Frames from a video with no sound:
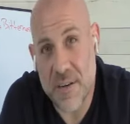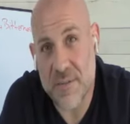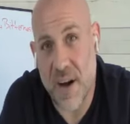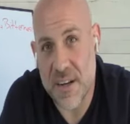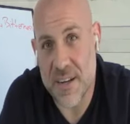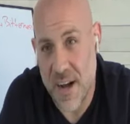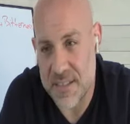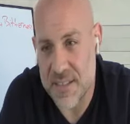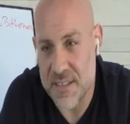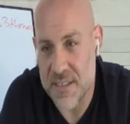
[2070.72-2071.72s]
vodka
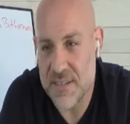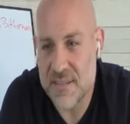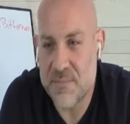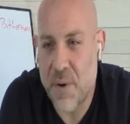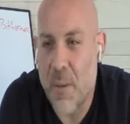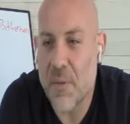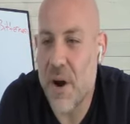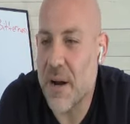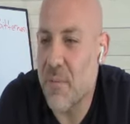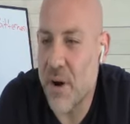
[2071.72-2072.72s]
cocktail,
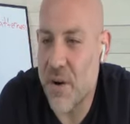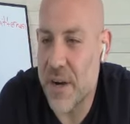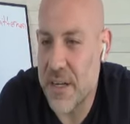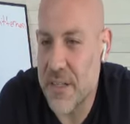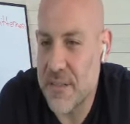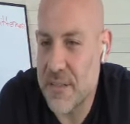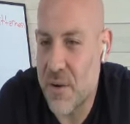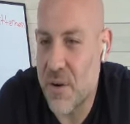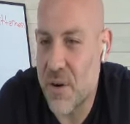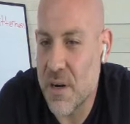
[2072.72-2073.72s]
pomegranate margarita,
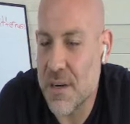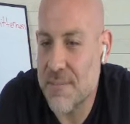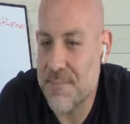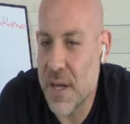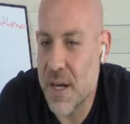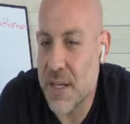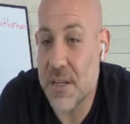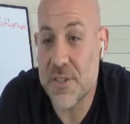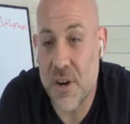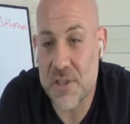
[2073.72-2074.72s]
or
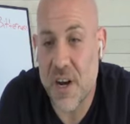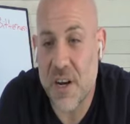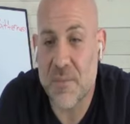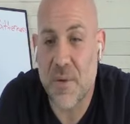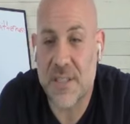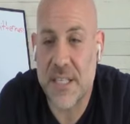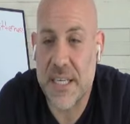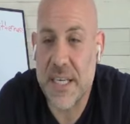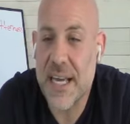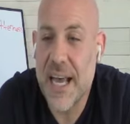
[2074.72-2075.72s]
a dark chocolate
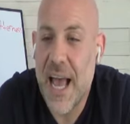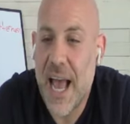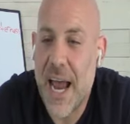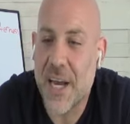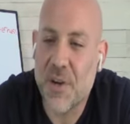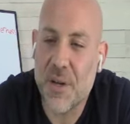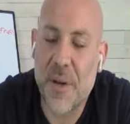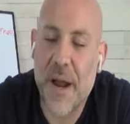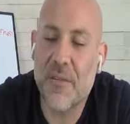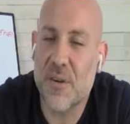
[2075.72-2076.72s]
martini, and you can
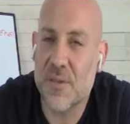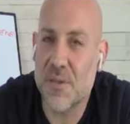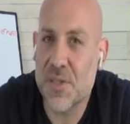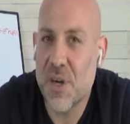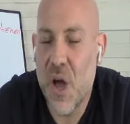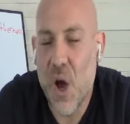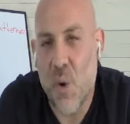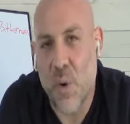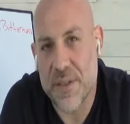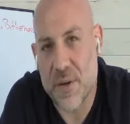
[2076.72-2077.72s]
pair those
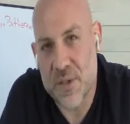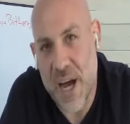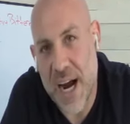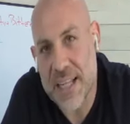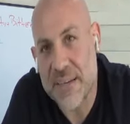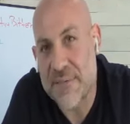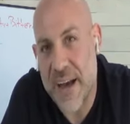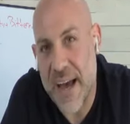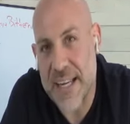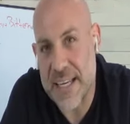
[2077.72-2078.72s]
with those highly
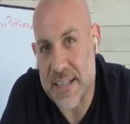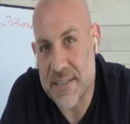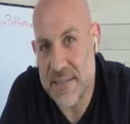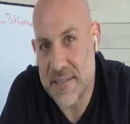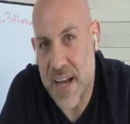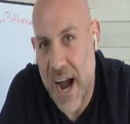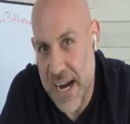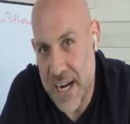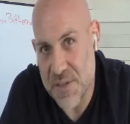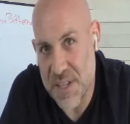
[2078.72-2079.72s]
fatty
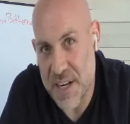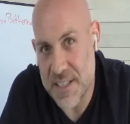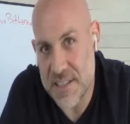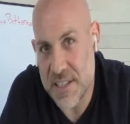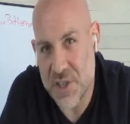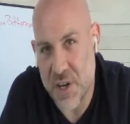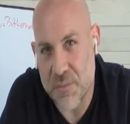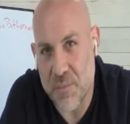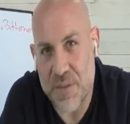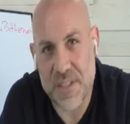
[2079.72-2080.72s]
items that I touched on
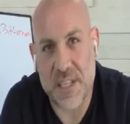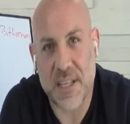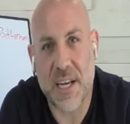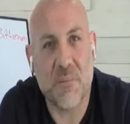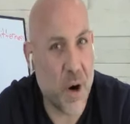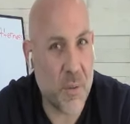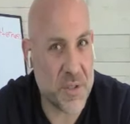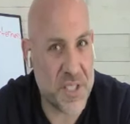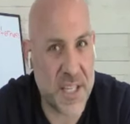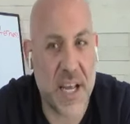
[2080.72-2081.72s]
previously, like a
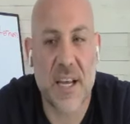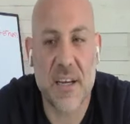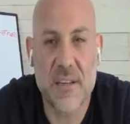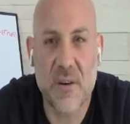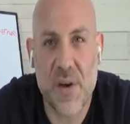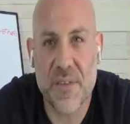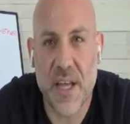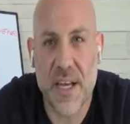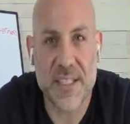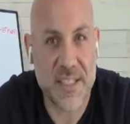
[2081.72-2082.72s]
marbled steak, or even
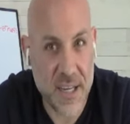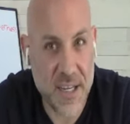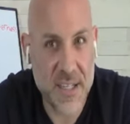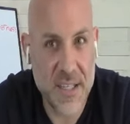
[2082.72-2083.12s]
like a duck.